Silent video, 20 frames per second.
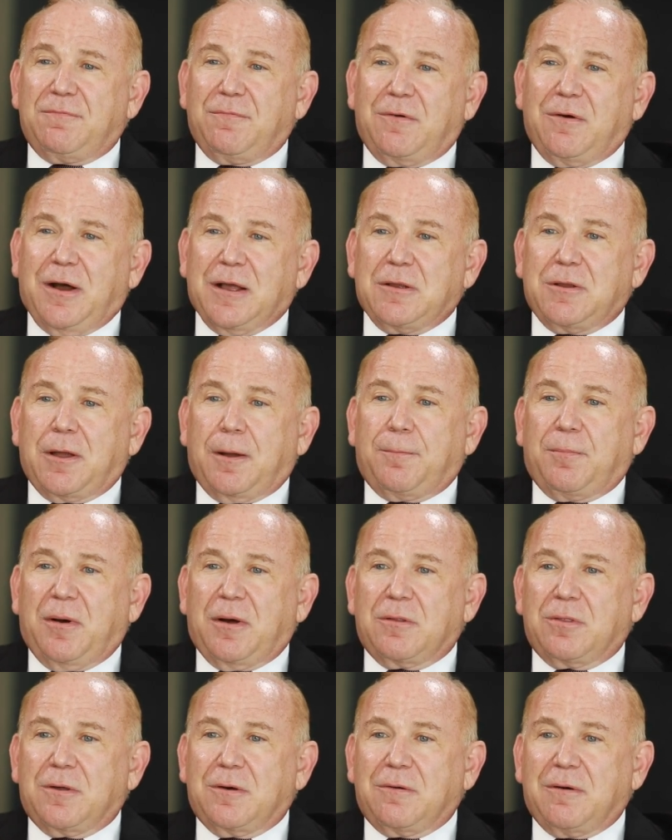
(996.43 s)
lined up
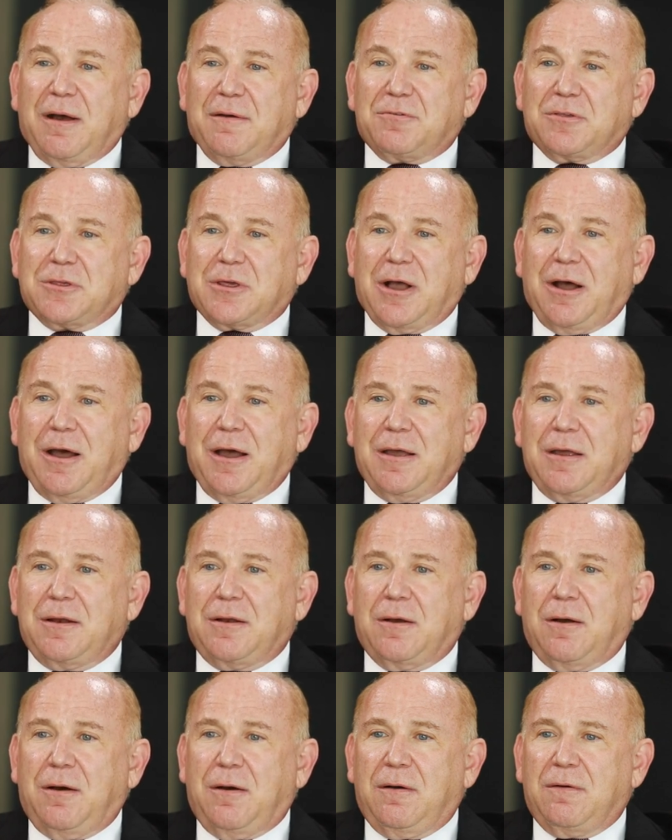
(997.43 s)
on the left
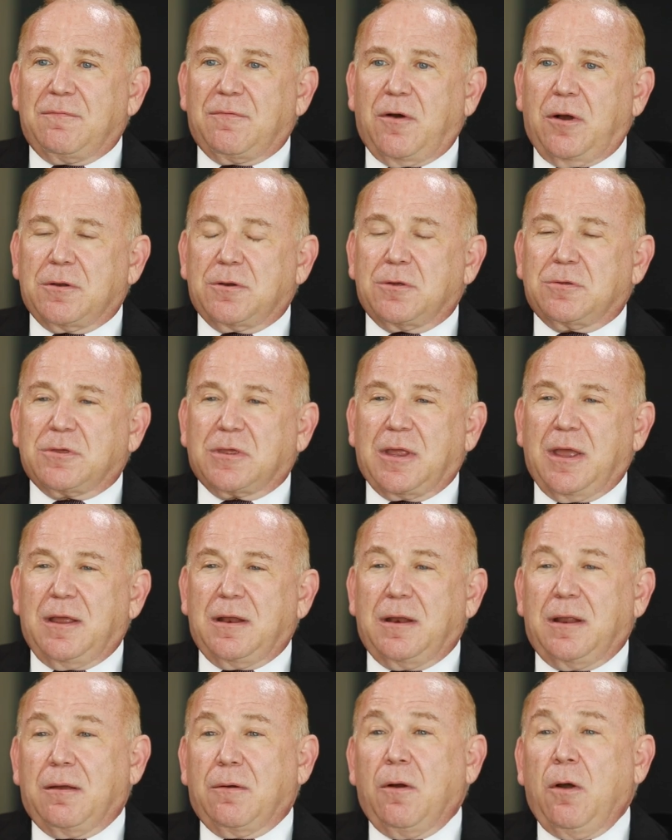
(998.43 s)
side of
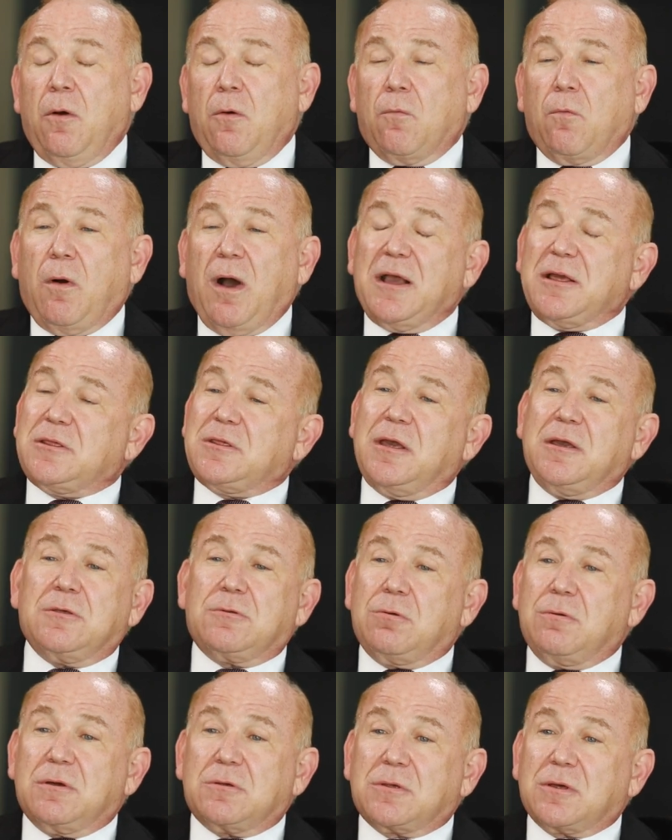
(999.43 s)
understanding why is
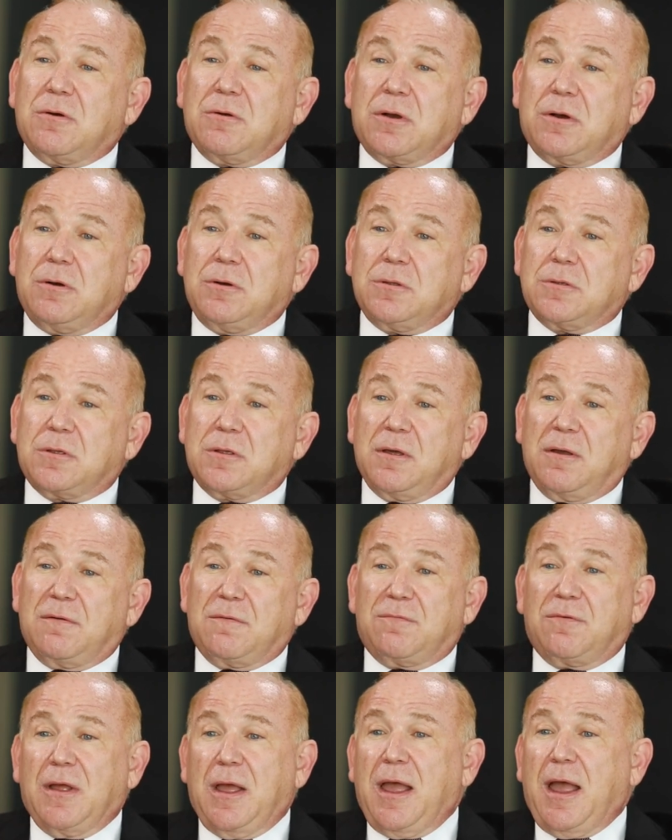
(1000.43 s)
Israel so
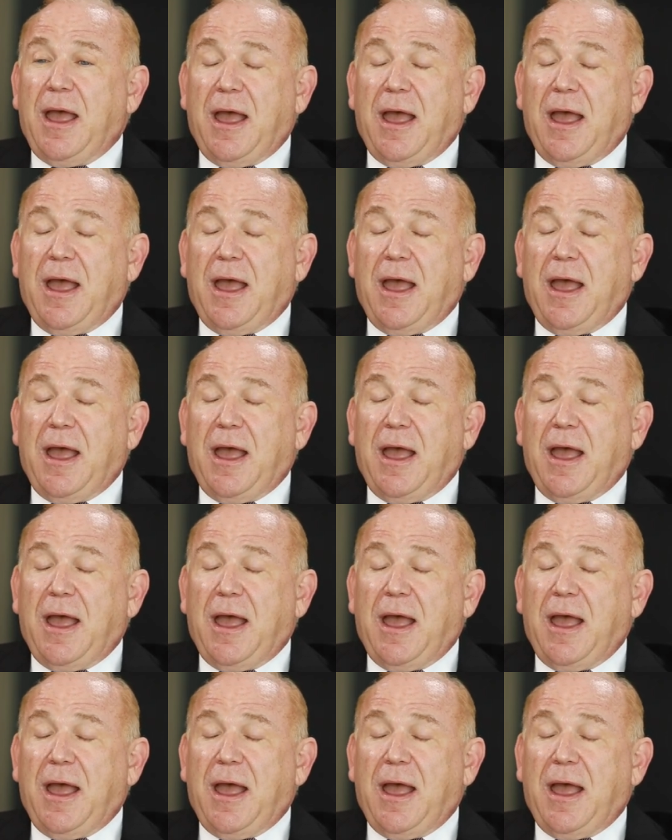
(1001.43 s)
inclusive